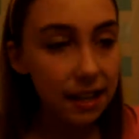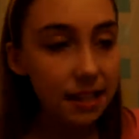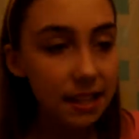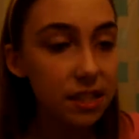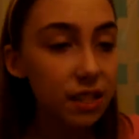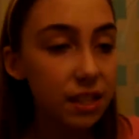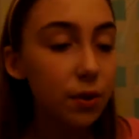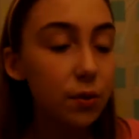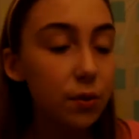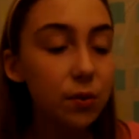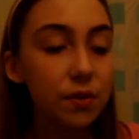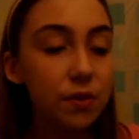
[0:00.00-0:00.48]

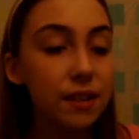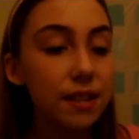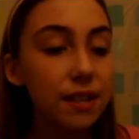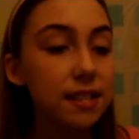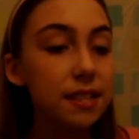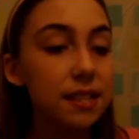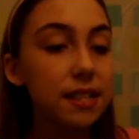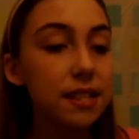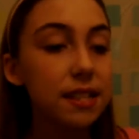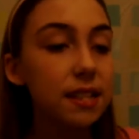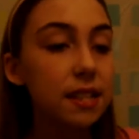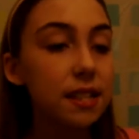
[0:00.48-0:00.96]
so
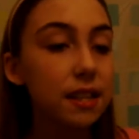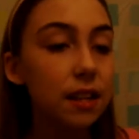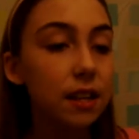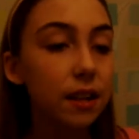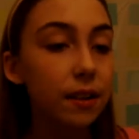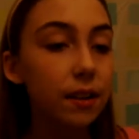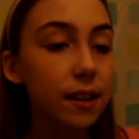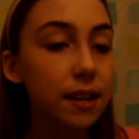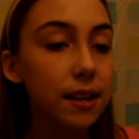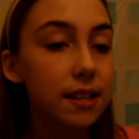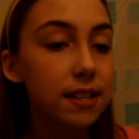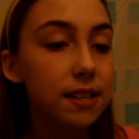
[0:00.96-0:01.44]
this
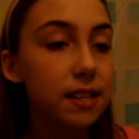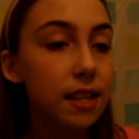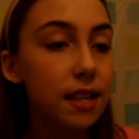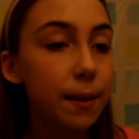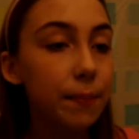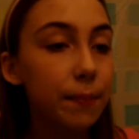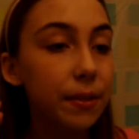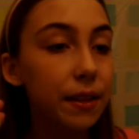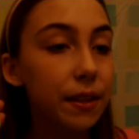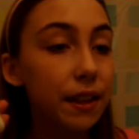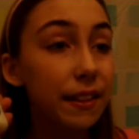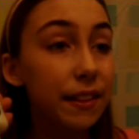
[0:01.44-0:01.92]
is
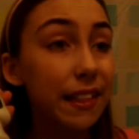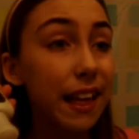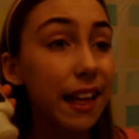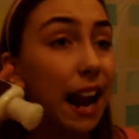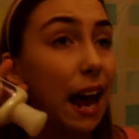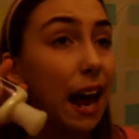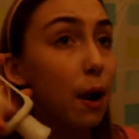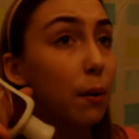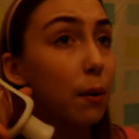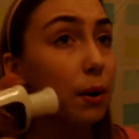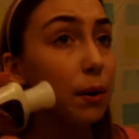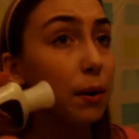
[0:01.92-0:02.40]
something that
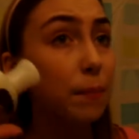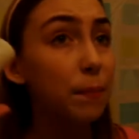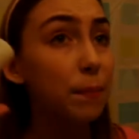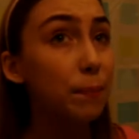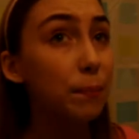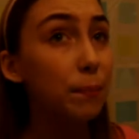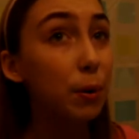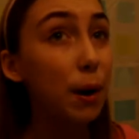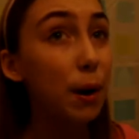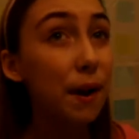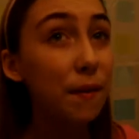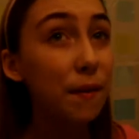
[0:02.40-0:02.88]
I would
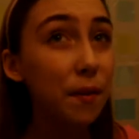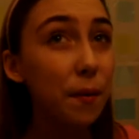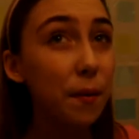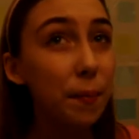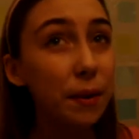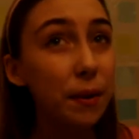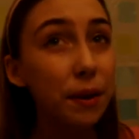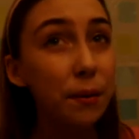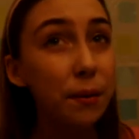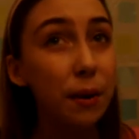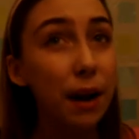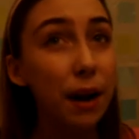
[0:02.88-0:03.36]

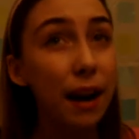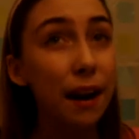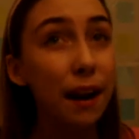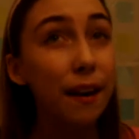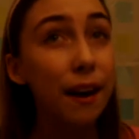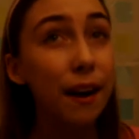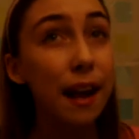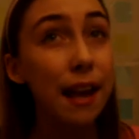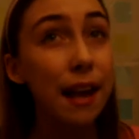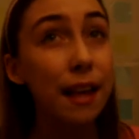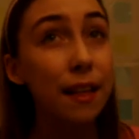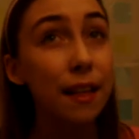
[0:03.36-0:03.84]
preferably
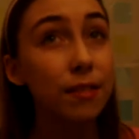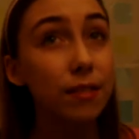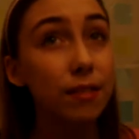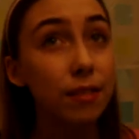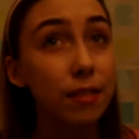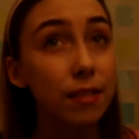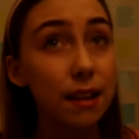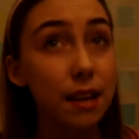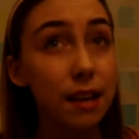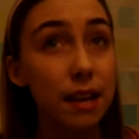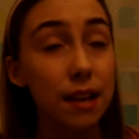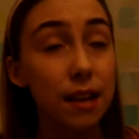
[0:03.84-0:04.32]
wear in
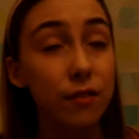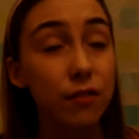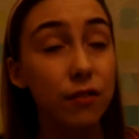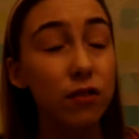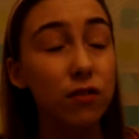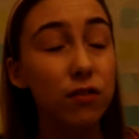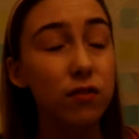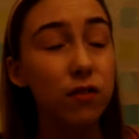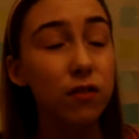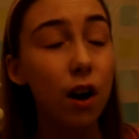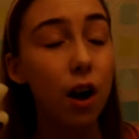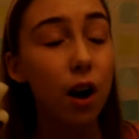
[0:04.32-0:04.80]
the
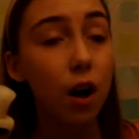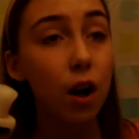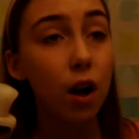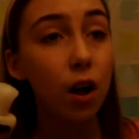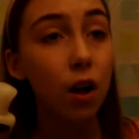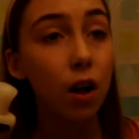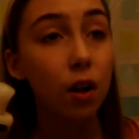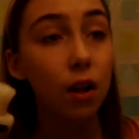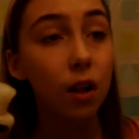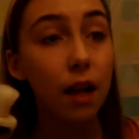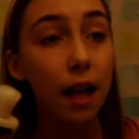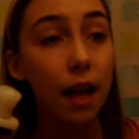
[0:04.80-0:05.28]

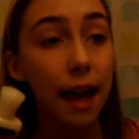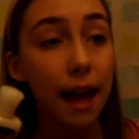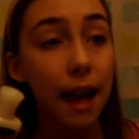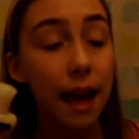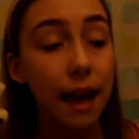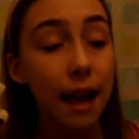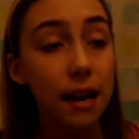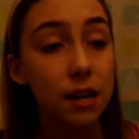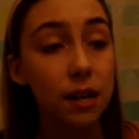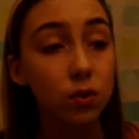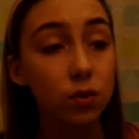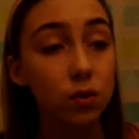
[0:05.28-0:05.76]
fall
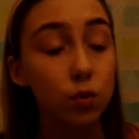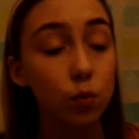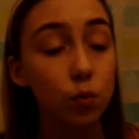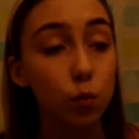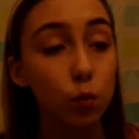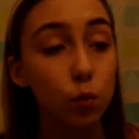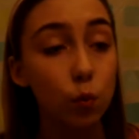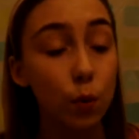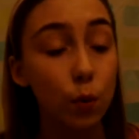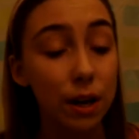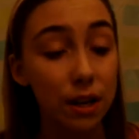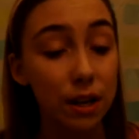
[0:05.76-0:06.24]
and
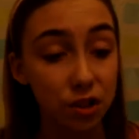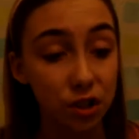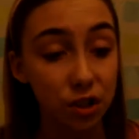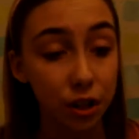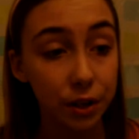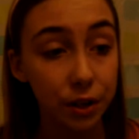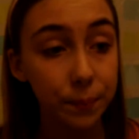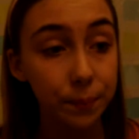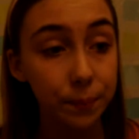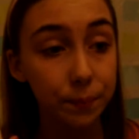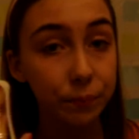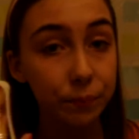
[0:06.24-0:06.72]

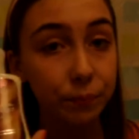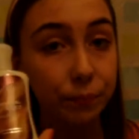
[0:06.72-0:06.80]
winter.